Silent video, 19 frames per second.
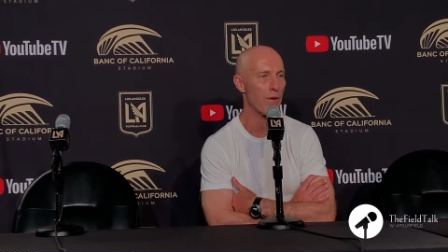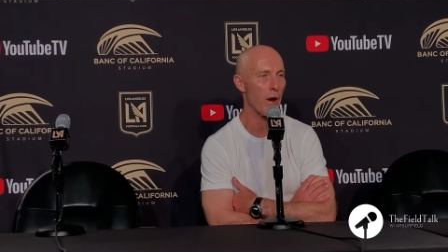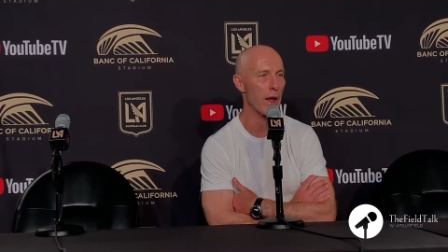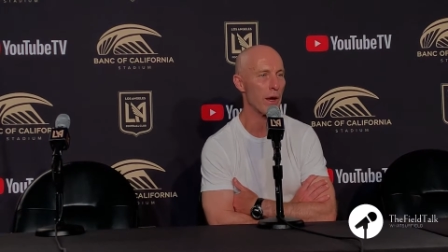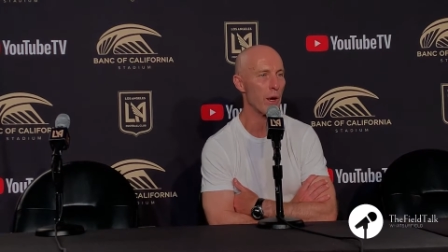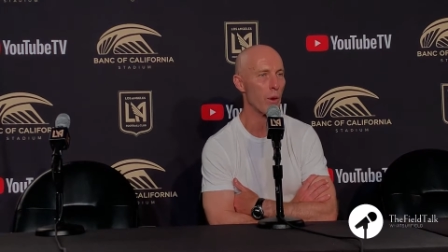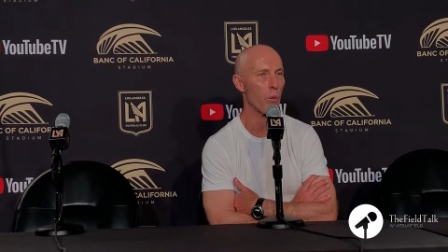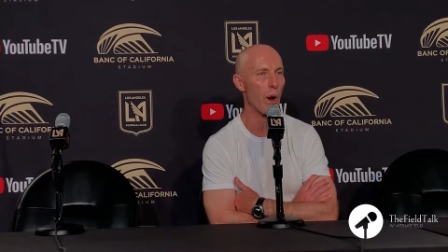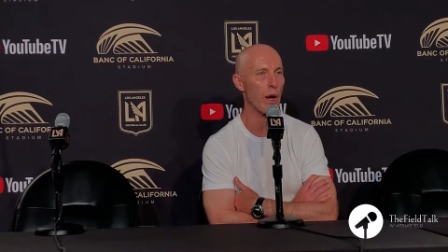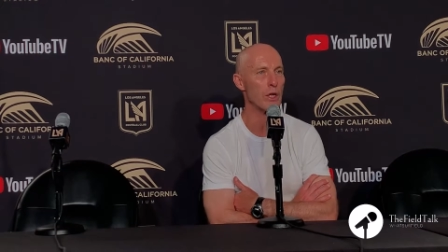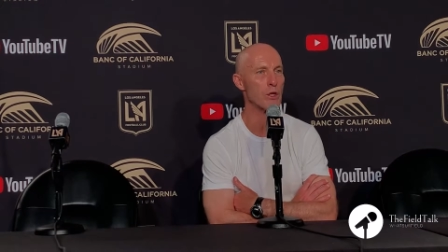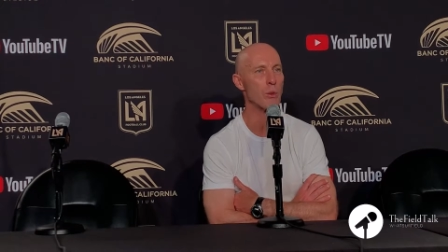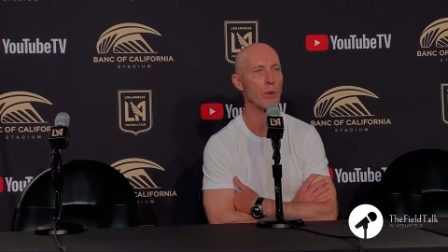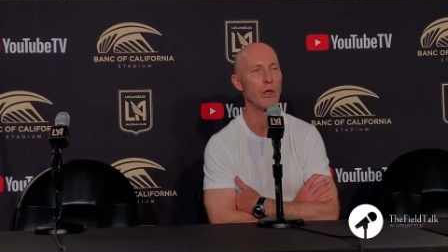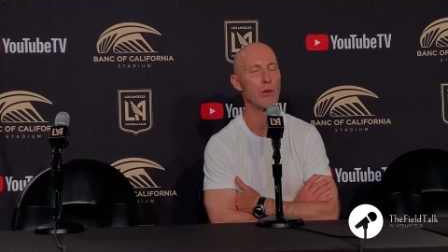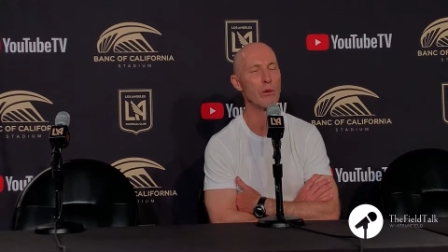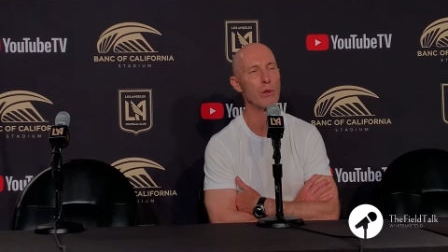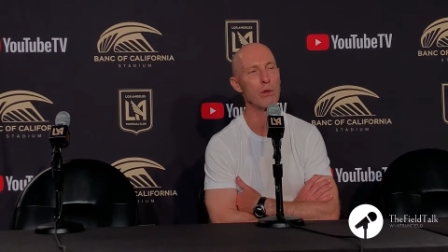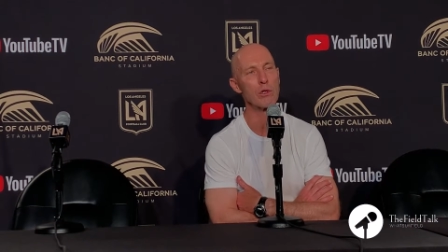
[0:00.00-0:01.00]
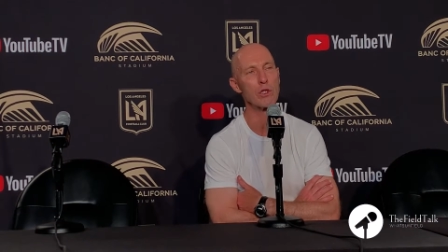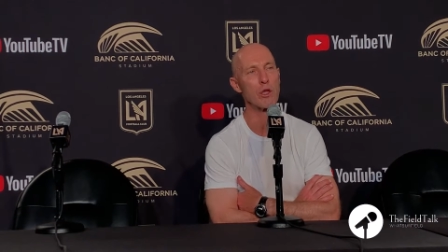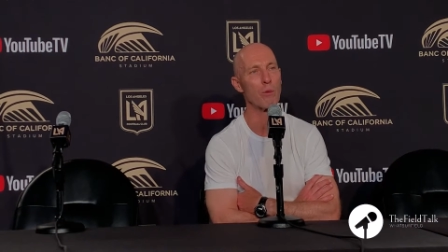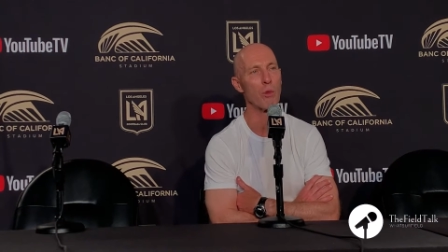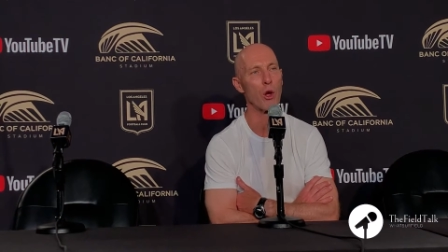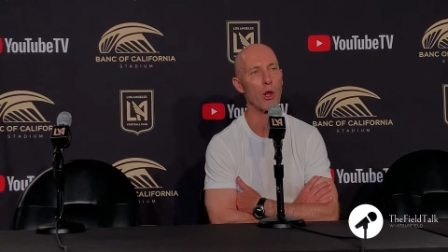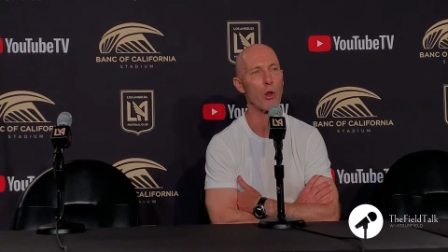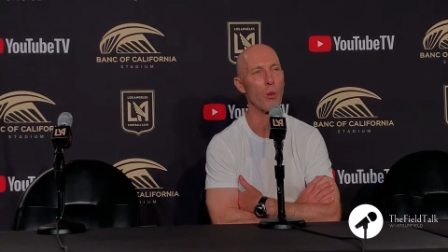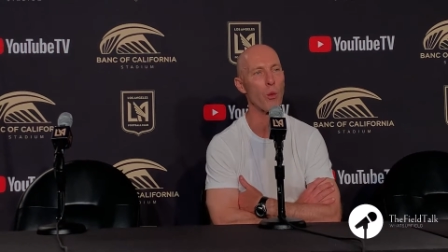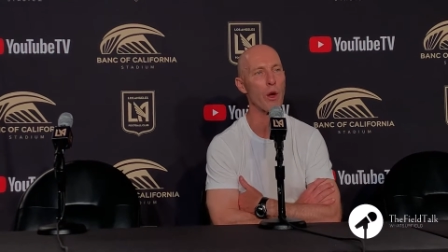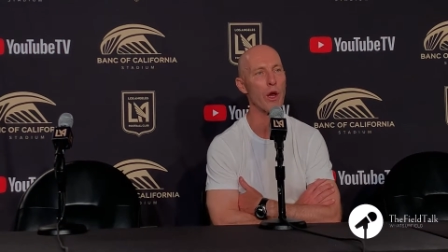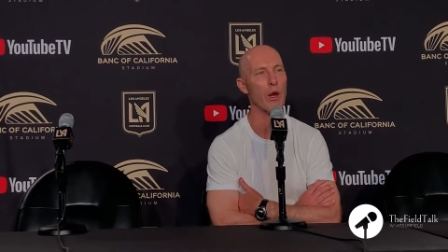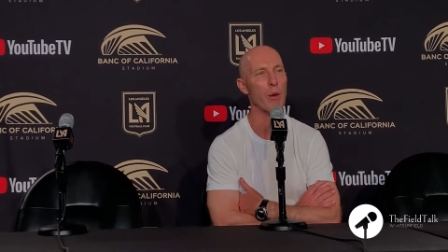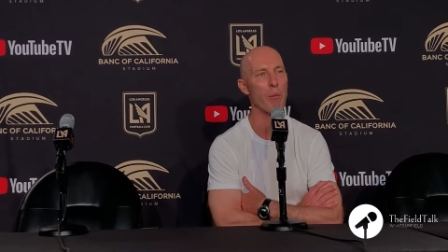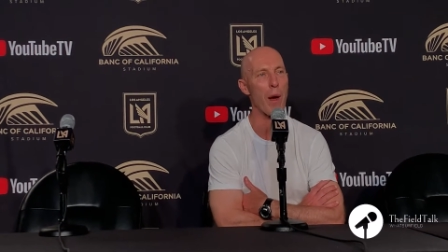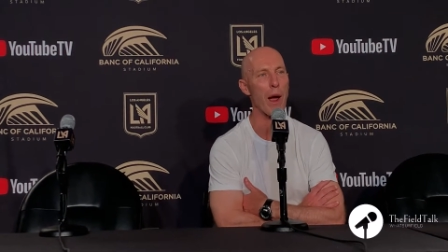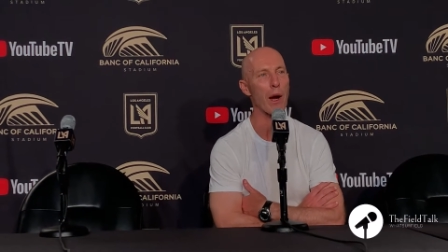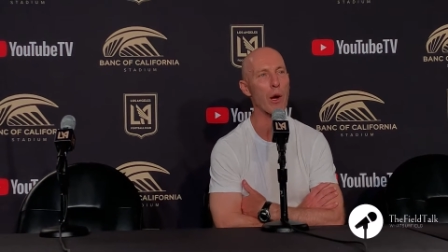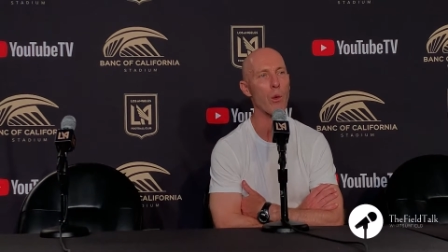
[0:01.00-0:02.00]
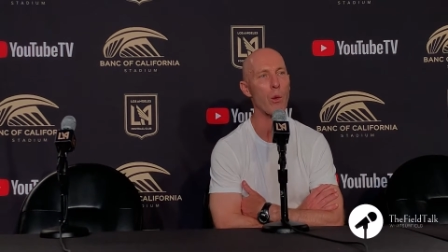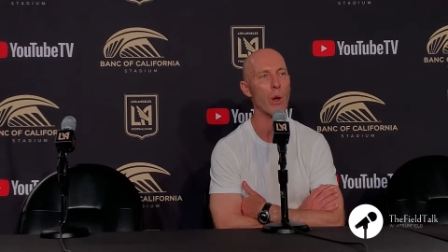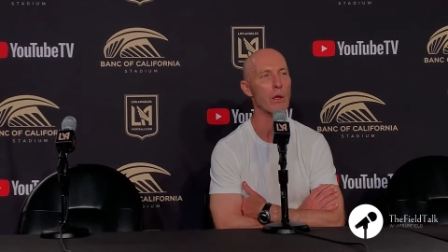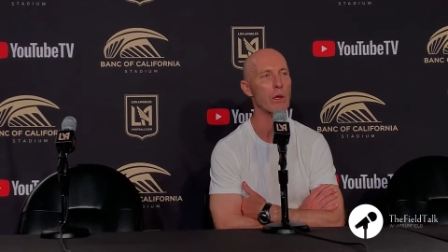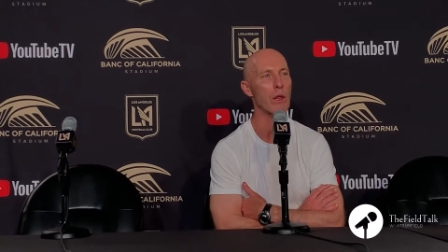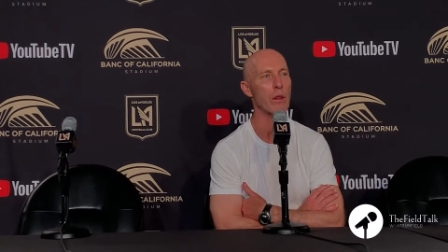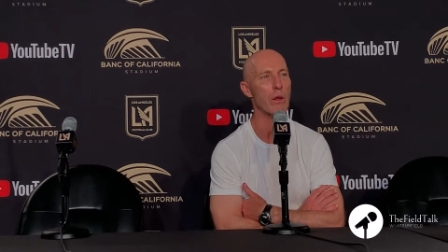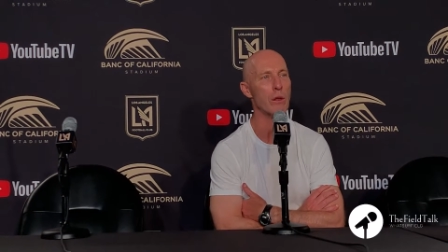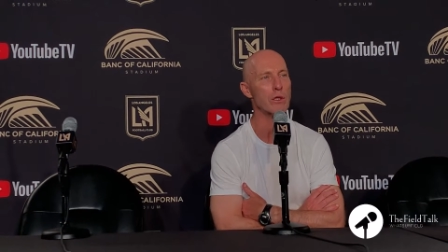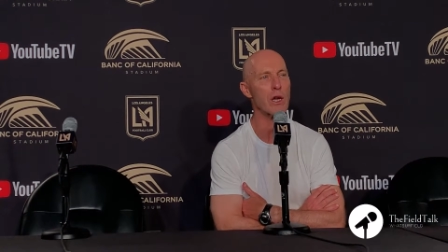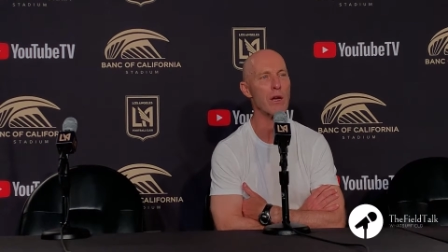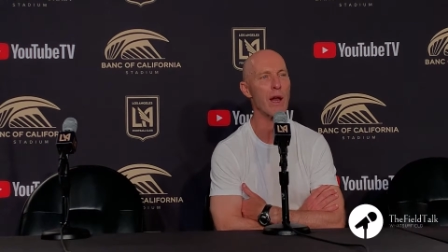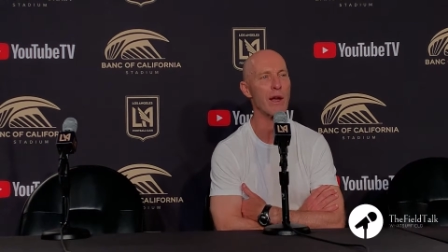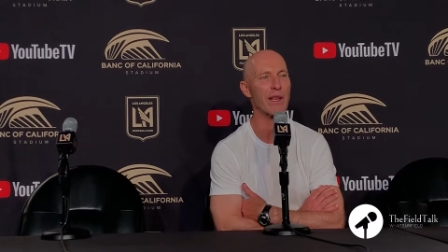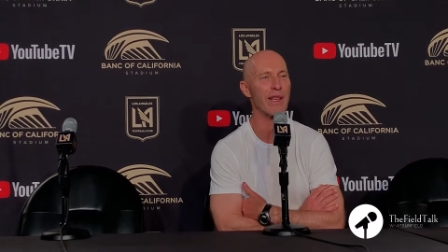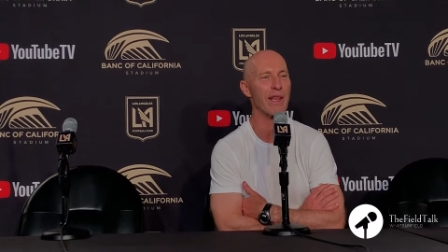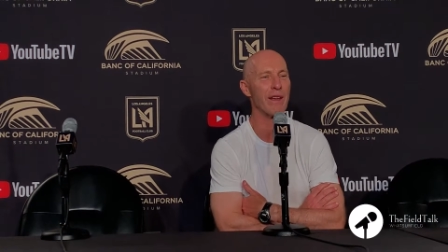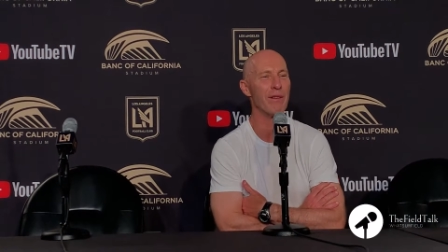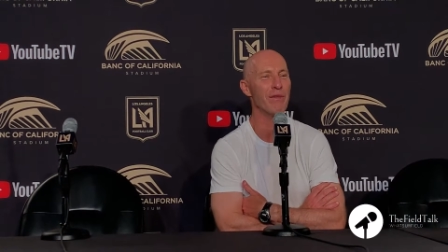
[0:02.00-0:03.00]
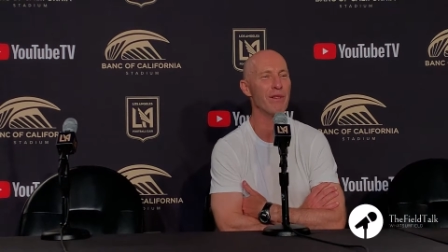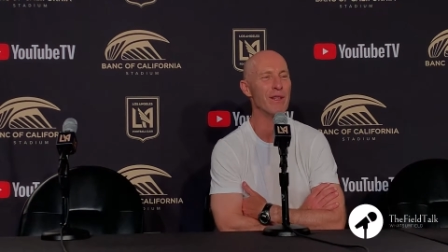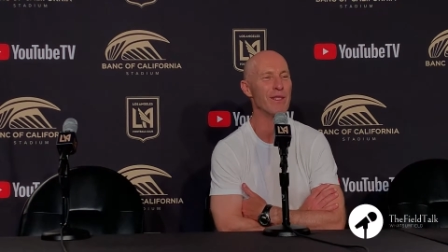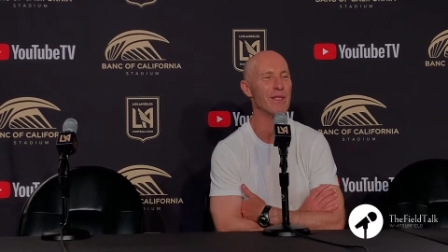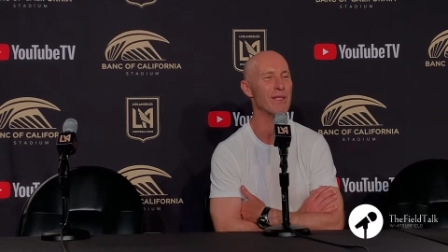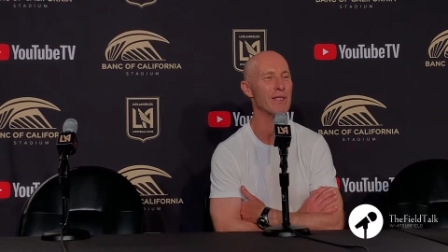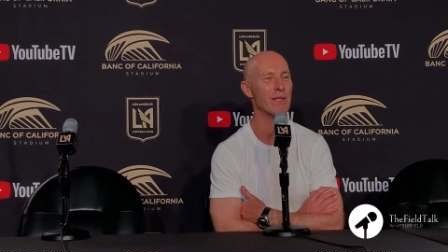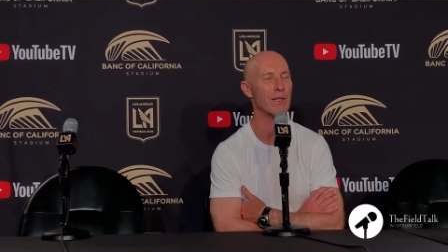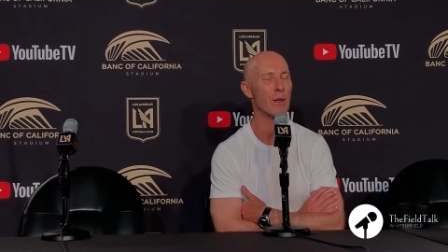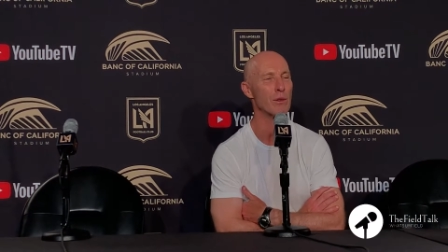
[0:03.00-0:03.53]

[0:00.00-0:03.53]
finding ways when you lose the ball to win it back quickly. Those are not givens.